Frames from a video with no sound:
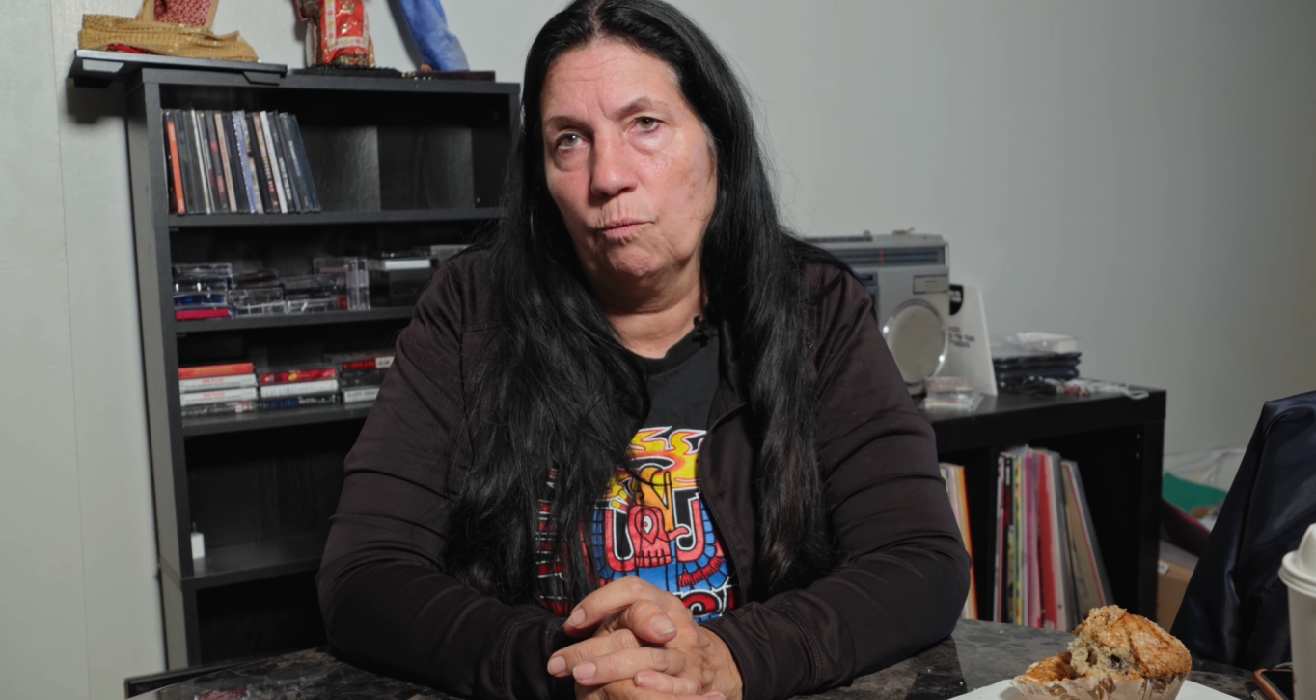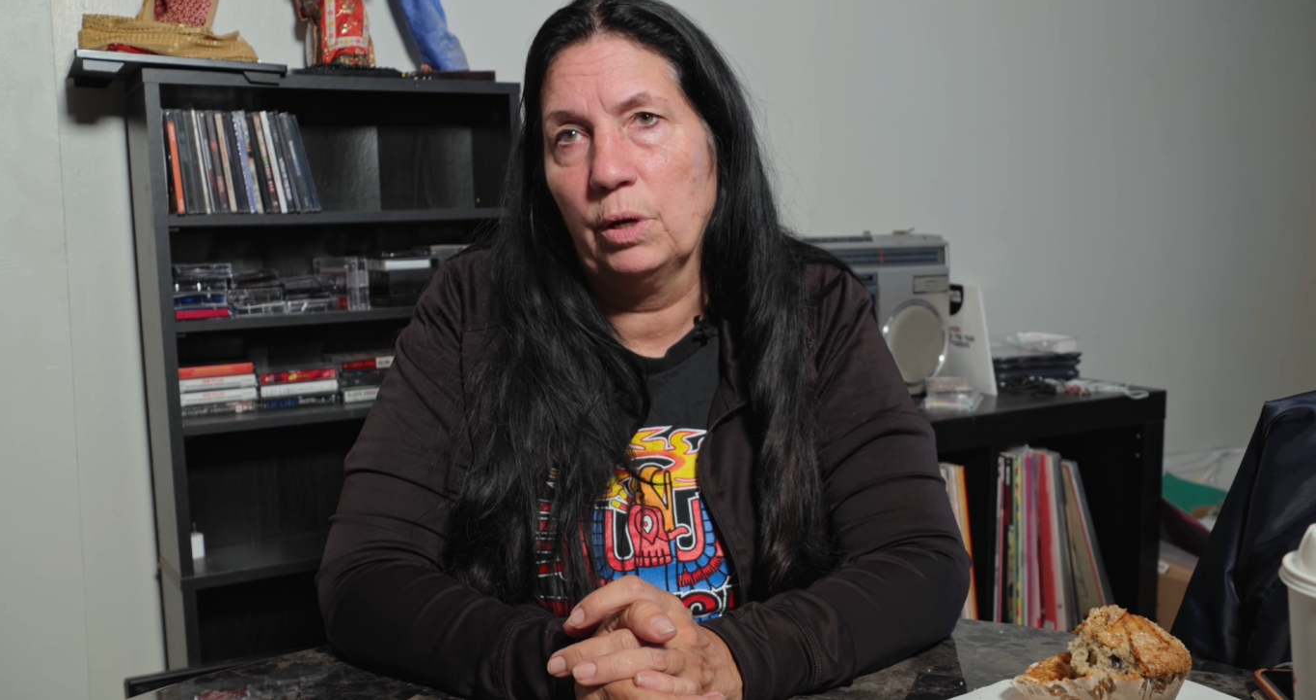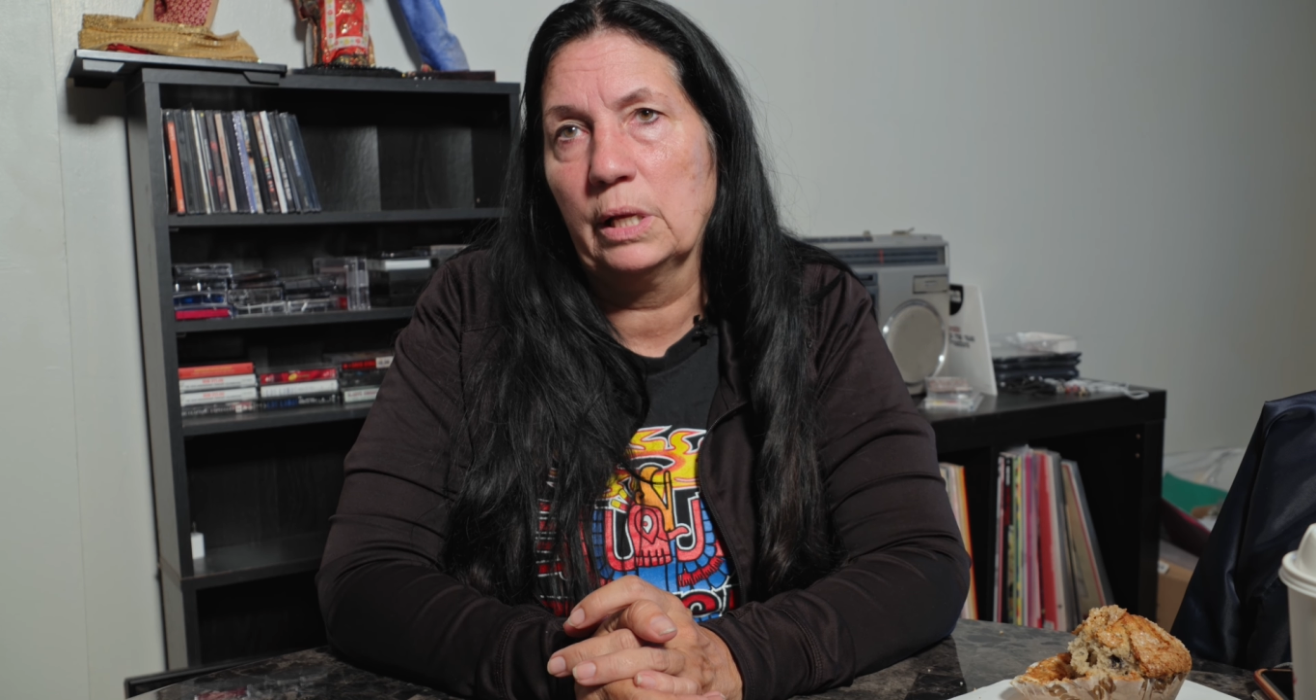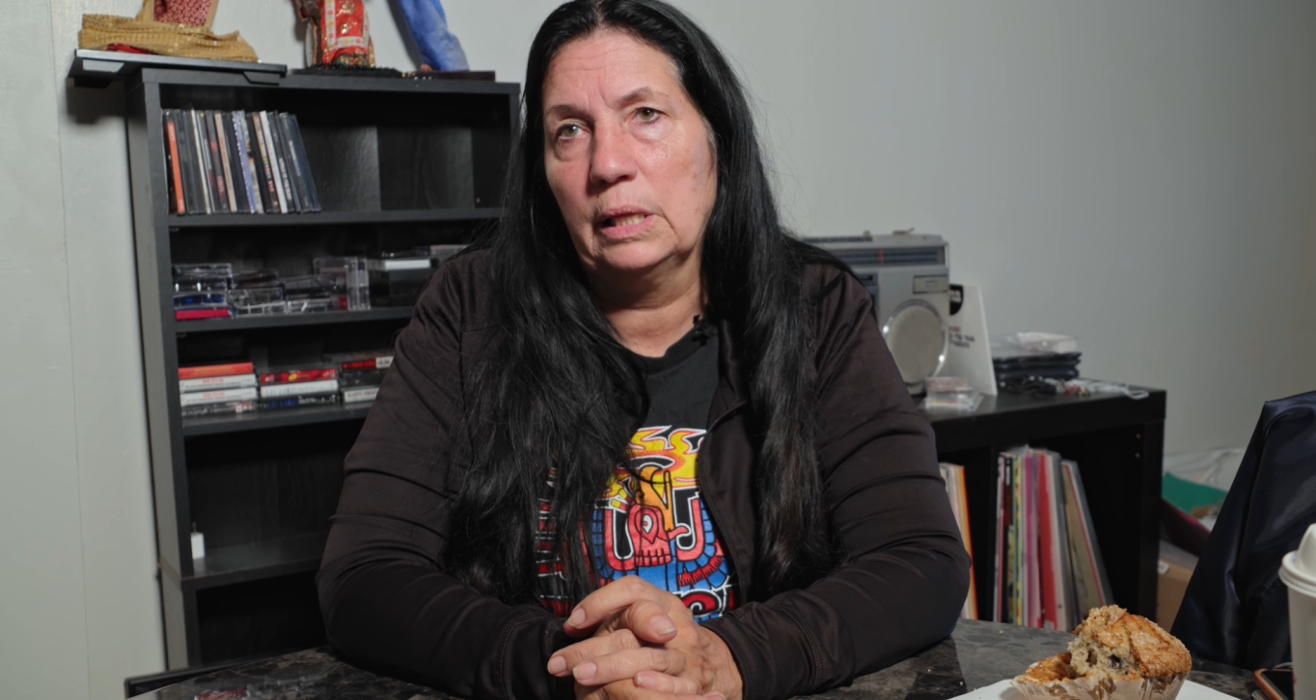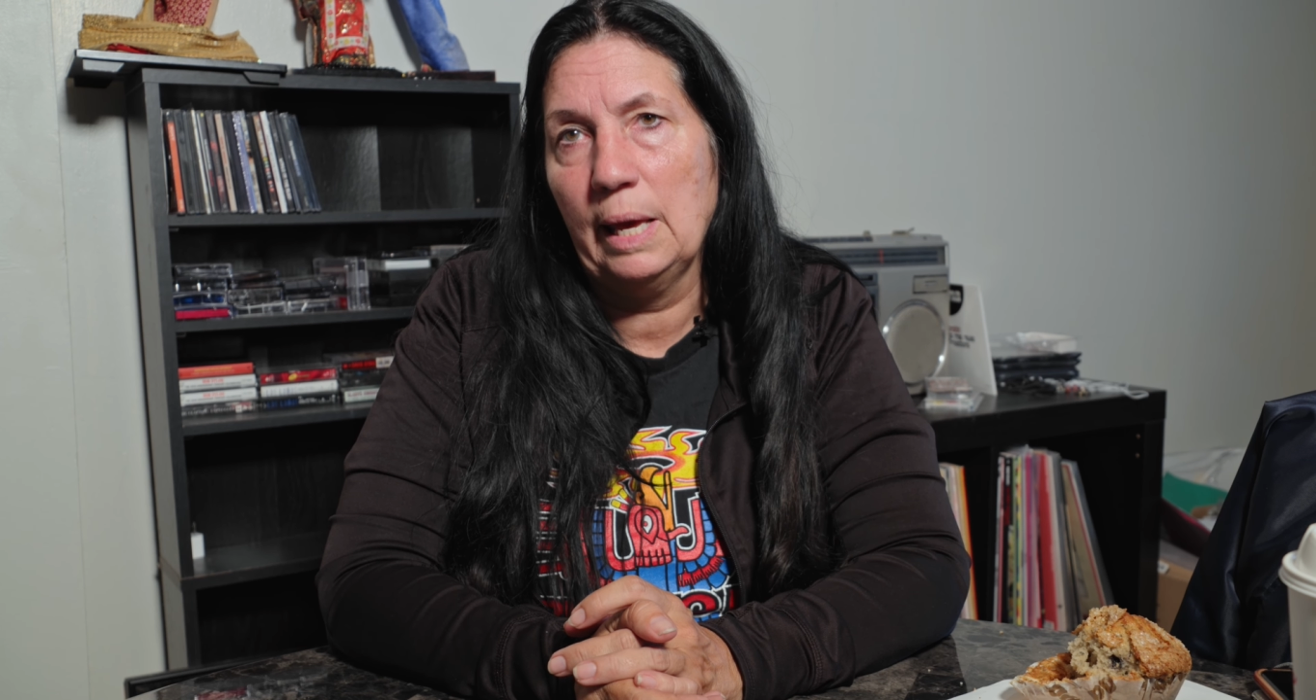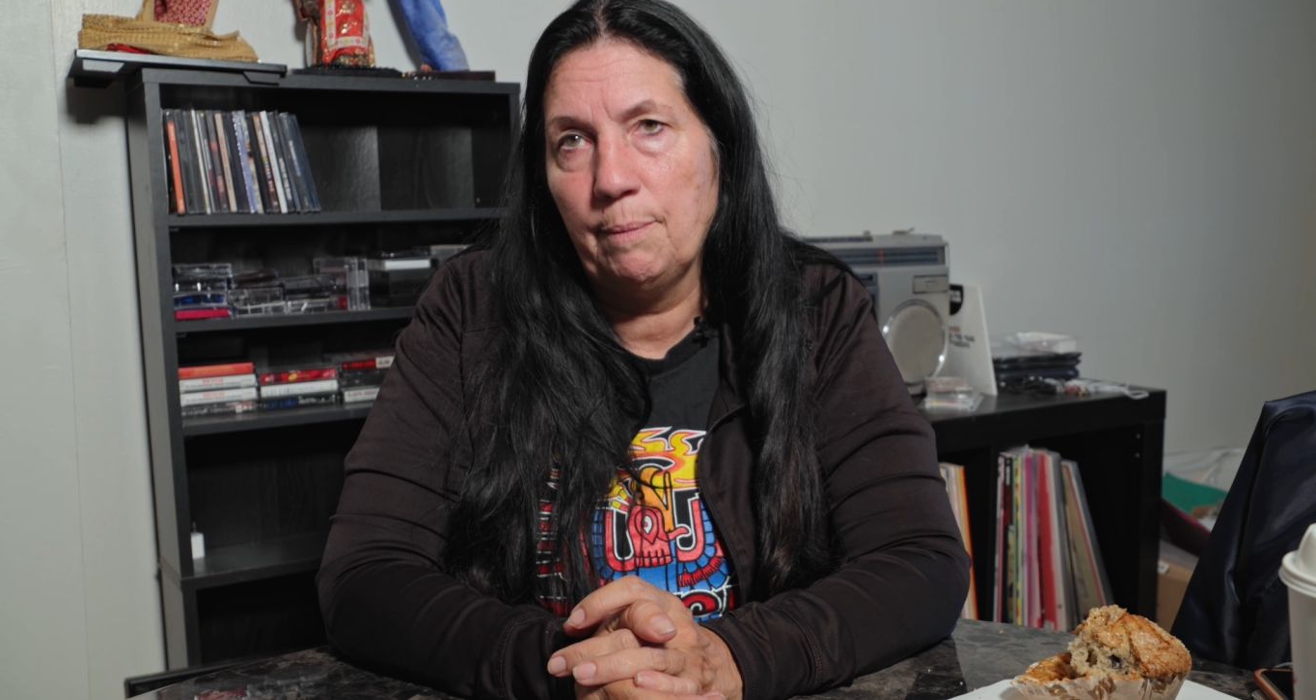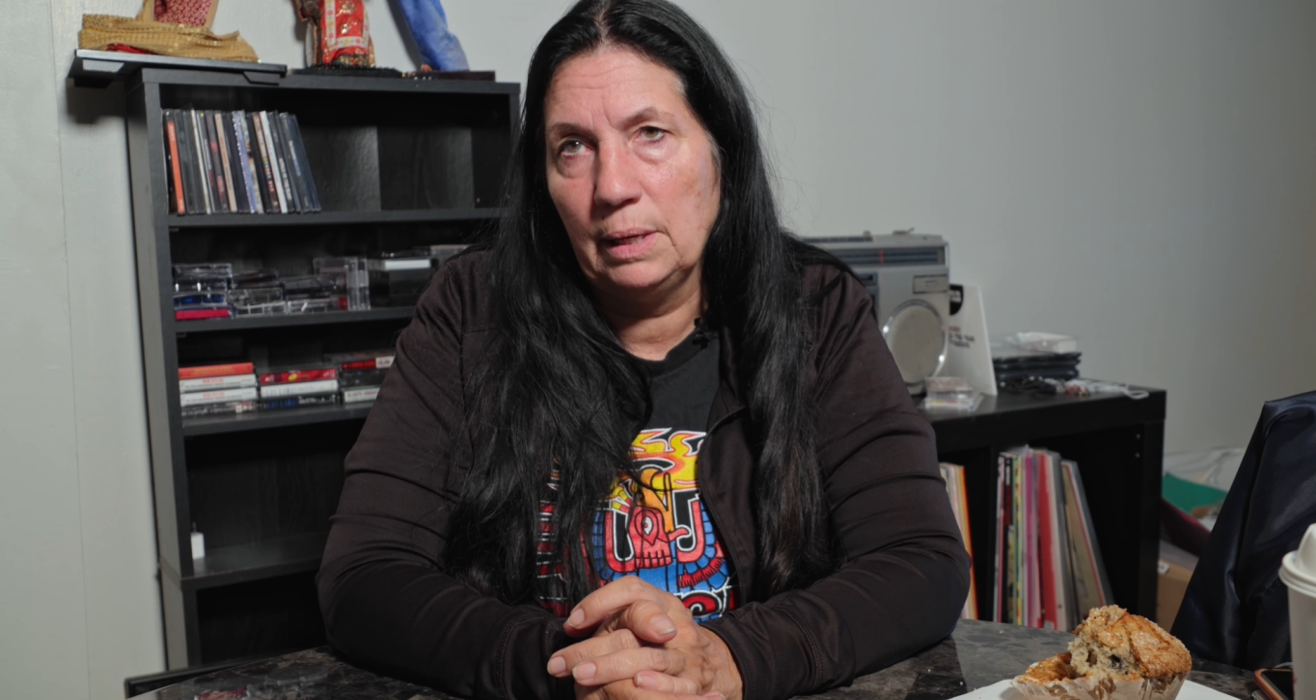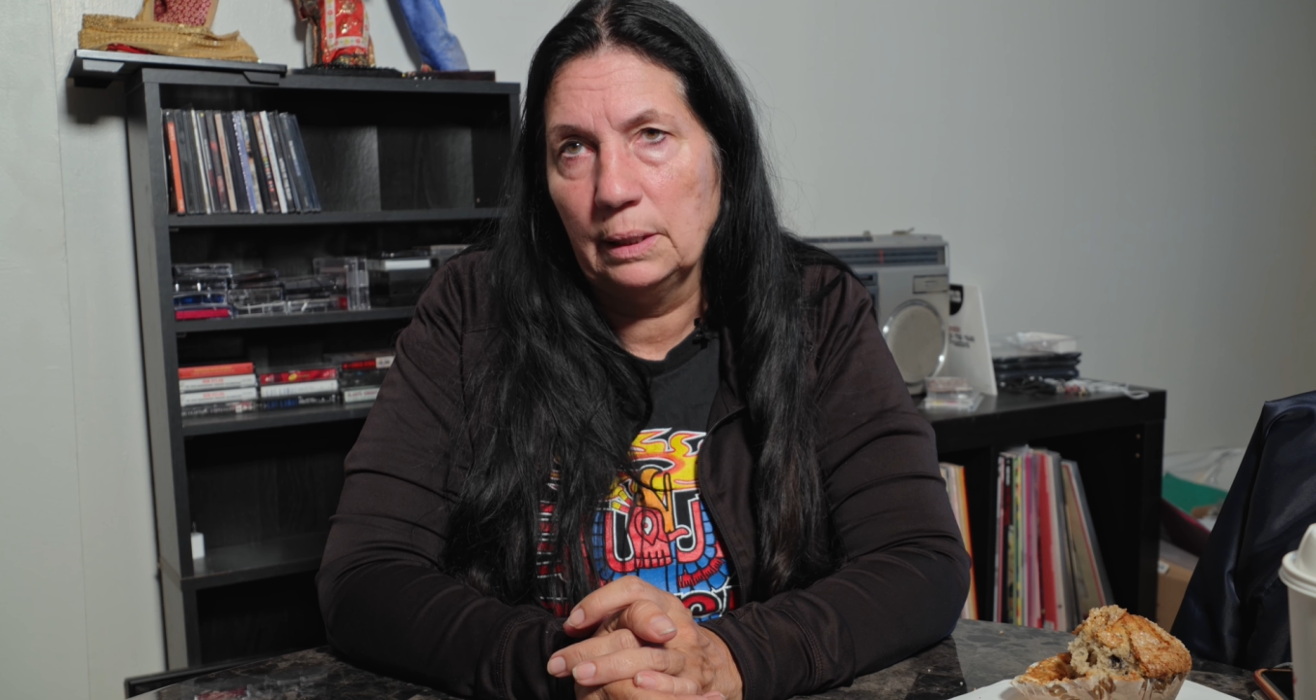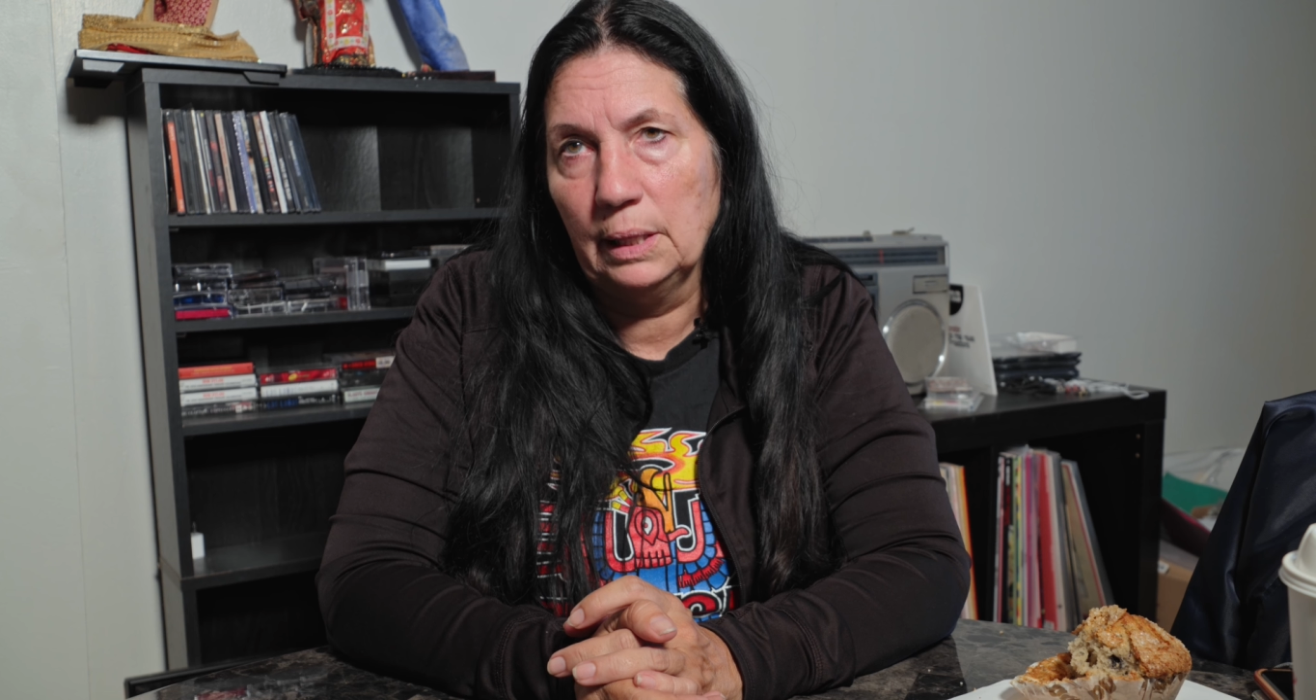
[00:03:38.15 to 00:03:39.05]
reclaiming